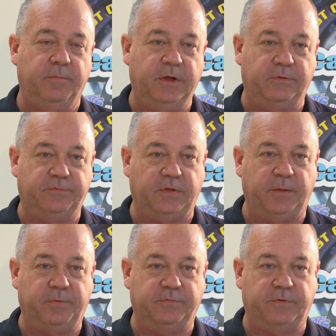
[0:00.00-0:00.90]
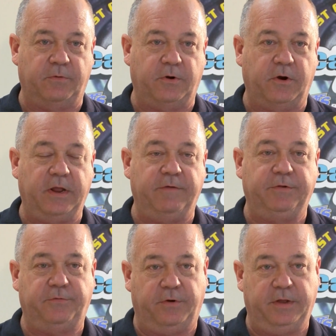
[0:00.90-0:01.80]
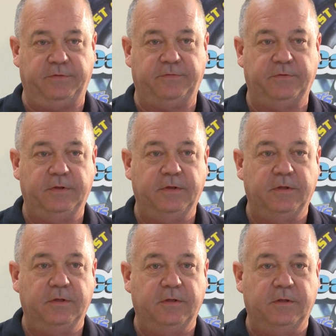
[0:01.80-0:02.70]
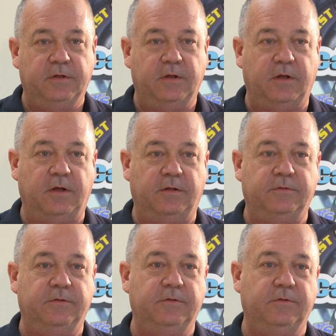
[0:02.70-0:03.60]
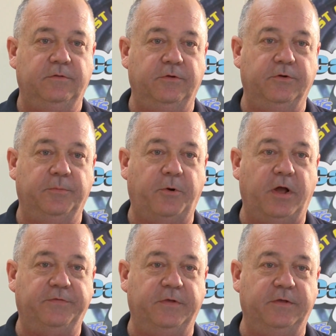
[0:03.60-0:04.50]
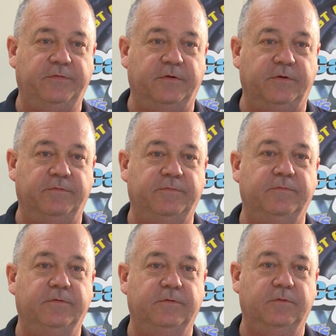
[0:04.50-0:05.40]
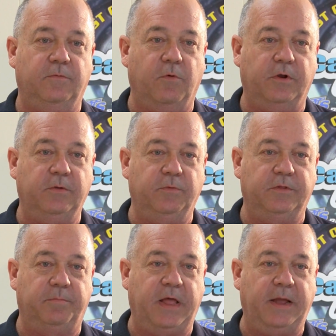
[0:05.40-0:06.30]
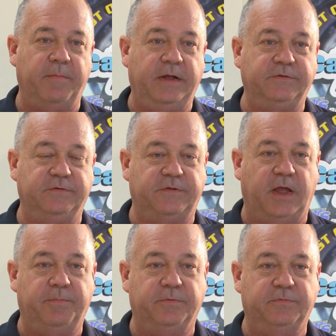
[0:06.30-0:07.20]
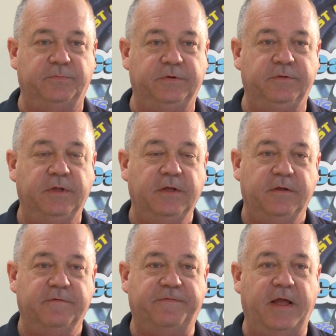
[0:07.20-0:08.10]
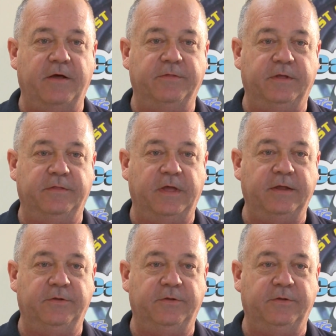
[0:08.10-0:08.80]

metal staples on our heavy treads. Uh, during the process of working with the Black Magic Staples, we found that they